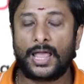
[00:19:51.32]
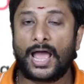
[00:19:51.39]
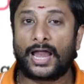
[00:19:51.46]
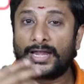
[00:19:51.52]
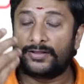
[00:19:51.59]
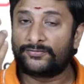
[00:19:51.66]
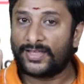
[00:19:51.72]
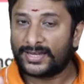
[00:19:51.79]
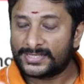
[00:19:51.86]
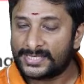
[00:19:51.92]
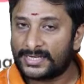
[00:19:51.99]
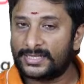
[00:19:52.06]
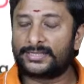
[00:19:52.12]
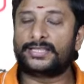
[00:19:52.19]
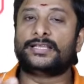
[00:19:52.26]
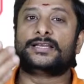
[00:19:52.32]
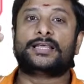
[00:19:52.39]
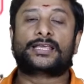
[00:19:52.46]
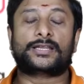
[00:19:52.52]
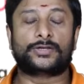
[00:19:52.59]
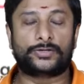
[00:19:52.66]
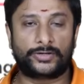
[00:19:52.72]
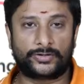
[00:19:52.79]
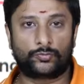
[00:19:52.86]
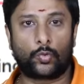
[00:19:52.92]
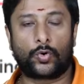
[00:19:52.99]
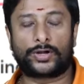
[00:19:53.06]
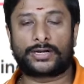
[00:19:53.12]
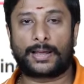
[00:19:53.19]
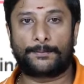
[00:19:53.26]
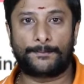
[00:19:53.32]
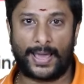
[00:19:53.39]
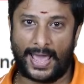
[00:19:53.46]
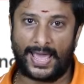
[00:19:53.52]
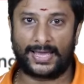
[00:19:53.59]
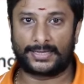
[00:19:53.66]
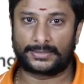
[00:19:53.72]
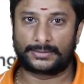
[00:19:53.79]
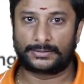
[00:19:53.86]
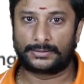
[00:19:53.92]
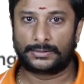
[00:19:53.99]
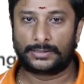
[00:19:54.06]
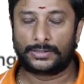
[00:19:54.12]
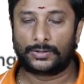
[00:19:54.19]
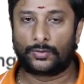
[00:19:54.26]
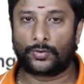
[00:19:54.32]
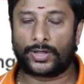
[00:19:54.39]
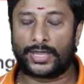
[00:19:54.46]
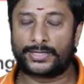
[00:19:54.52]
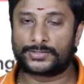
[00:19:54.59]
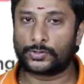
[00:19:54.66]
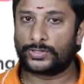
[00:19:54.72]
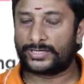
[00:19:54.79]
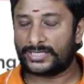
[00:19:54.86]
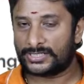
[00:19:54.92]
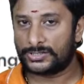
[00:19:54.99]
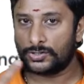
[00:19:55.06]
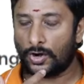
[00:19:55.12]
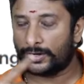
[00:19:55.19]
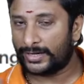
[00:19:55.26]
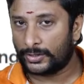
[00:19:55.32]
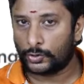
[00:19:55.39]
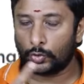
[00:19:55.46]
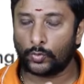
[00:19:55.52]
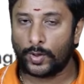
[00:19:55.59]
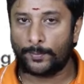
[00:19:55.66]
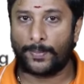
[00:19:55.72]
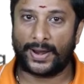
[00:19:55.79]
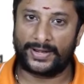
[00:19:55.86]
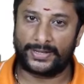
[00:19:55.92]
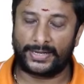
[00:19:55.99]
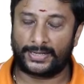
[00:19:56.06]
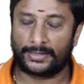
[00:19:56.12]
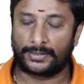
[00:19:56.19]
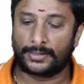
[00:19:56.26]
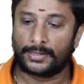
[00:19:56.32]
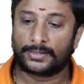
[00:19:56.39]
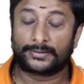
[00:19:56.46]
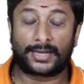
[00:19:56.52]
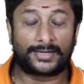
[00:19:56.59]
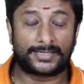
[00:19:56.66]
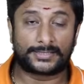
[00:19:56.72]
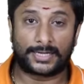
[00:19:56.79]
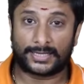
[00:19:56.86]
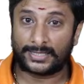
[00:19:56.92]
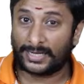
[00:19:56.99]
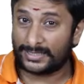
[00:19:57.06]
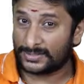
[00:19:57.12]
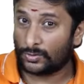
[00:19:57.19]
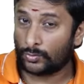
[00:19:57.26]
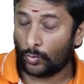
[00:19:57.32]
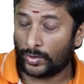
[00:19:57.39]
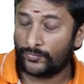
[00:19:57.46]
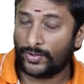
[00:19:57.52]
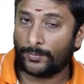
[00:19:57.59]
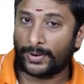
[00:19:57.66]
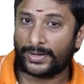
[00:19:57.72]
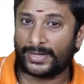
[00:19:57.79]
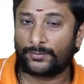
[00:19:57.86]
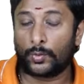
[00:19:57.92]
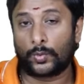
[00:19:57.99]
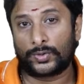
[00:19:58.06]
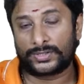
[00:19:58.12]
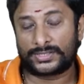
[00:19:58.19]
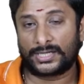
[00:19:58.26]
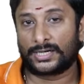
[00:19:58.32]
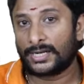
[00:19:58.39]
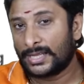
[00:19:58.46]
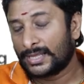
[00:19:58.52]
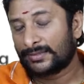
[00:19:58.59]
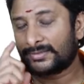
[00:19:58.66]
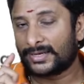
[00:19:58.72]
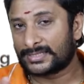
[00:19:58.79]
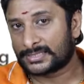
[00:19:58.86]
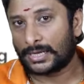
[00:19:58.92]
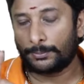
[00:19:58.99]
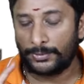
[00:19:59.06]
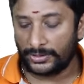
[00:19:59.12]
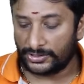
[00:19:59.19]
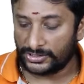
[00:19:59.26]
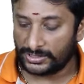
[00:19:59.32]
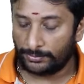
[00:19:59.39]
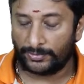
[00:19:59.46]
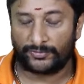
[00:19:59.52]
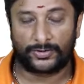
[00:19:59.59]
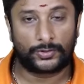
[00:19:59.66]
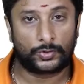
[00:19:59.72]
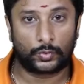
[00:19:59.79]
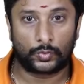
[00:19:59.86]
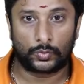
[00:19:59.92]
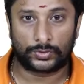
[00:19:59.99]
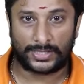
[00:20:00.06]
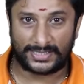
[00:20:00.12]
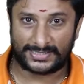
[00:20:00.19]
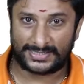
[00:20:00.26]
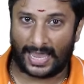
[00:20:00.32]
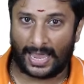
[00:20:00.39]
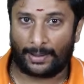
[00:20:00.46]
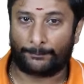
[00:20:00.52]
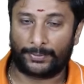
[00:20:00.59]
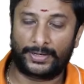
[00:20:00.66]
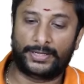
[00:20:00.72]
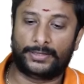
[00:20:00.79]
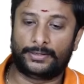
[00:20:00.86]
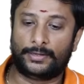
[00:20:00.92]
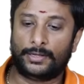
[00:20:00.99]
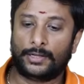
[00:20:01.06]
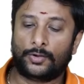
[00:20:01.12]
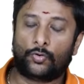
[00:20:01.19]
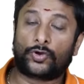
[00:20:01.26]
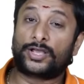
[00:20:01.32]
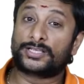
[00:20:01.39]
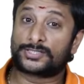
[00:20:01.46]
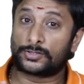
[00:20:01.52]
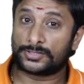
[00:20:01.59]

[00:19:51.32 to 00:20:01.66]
And if there is anything it won't come back. Okay, so it is not a two-way binding. That is called one-way binding. Over here, there is communication between two things happening. Okay, so